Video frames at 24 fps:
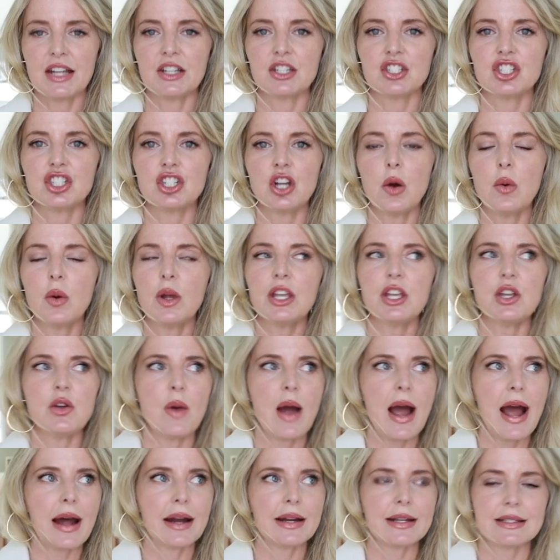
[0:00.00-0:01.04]
and showing you
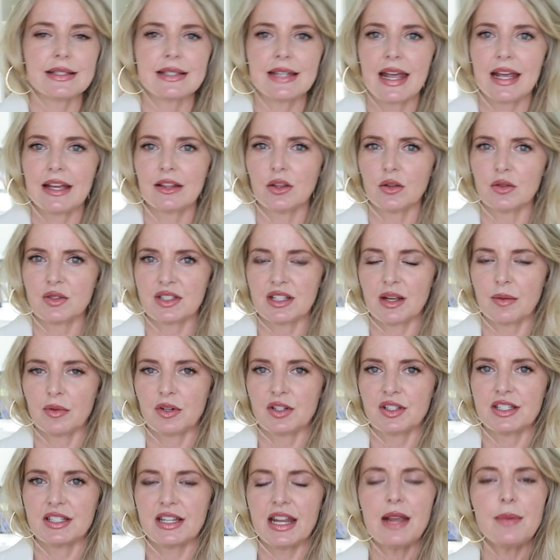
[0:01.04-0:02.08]
how to take those
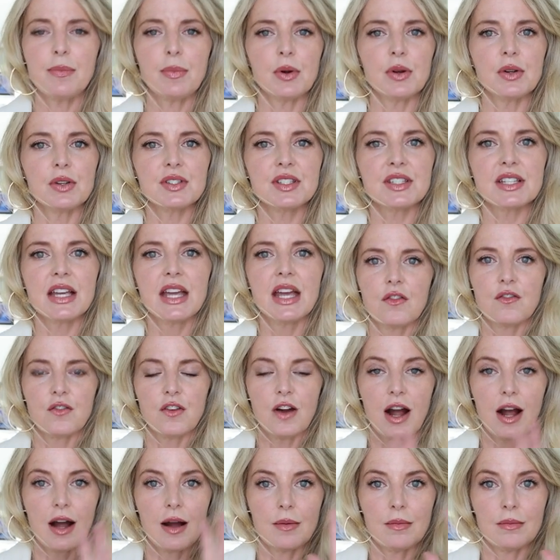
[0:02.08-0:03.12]
summer staples
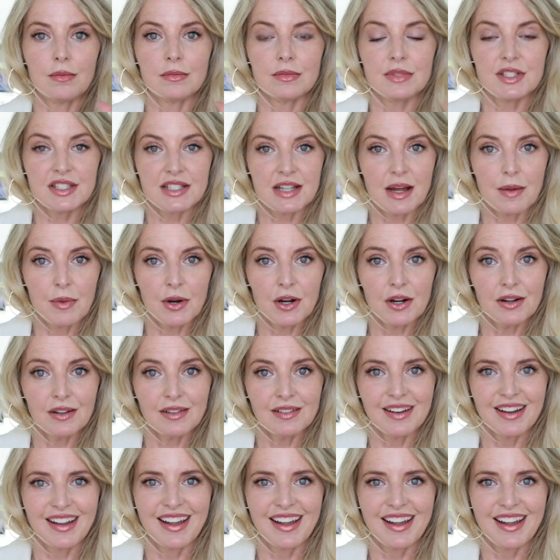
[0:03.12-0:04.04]
from summer